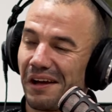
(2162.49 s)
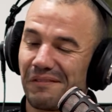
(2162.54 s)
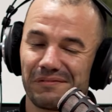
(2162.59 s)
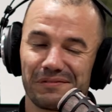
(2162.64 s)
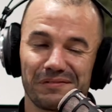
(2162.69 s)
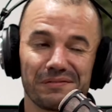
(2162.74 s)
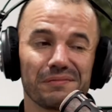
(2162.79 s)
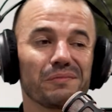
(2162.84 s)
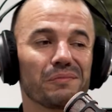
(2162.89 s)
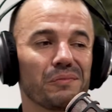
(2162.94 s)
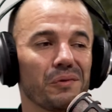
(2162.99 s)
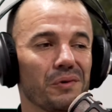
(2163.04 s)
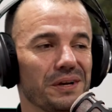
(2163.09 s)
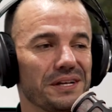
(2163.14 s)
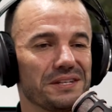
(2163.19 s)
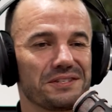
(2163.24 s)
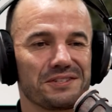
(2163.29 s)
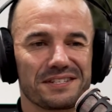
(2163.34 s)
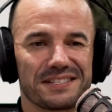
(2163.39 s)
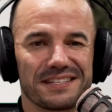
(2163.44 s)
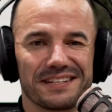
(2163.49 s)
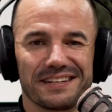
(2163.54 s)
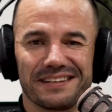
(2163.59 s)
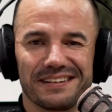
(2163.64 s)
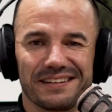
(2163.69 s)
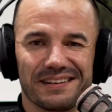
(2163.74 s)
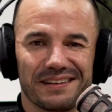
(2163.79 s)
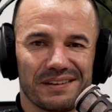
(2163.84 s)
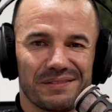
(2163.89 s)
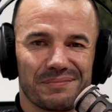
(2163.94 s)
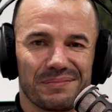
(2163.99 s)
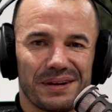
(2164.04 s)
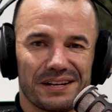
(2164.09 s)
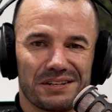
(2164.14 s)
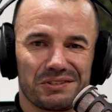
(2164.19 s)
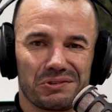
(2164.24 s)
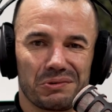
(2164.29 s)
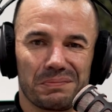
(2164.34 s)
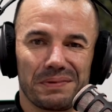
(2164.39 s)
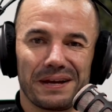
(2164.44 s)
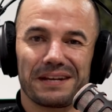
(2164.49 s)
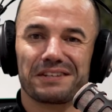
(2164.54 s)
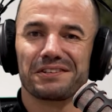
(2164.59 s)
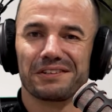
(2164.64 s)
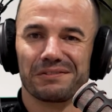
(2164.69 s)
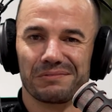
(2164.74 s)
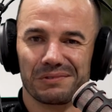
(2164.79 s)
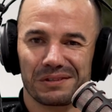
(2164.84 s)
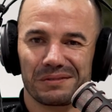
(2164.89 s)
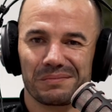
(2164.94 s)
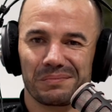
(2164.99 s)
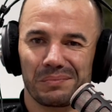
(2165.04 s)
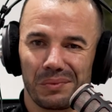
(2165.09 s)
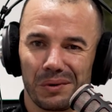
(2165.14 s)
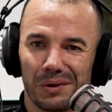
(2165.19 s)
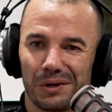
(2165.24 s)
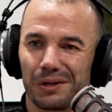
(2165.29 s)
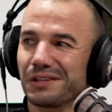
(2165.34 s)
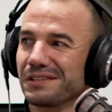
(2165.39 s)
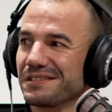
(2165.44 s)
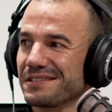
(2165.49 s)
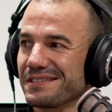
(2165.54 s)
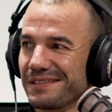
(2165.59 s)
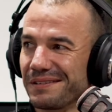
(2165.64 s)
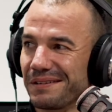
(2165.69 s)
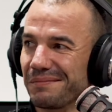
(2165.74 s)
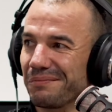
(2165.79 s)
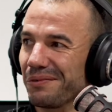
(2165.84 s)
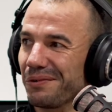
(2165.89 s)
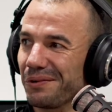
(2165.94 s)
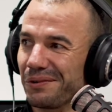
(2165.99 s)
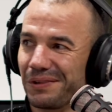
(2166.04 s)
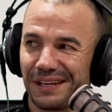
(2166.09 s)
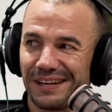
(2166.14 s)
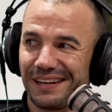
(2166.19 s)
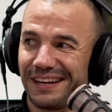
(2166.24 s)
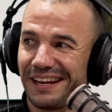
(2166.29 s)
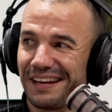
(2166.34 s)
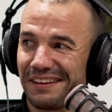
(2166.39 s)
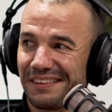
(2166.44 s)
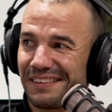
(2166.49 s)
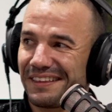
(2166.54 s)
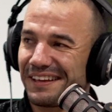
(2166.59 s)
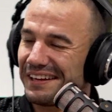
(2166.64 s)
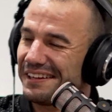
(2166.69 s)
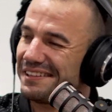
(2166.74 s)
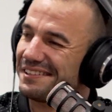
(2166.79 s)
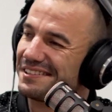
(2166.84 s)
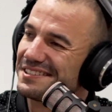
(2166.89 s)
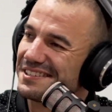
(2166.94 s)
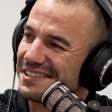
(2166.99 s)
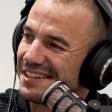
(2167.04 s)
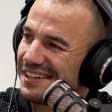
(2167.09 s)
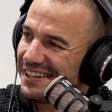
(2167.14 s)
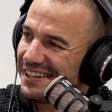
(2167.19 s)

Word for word: I'm more interested about your passion with burgers more than anything else.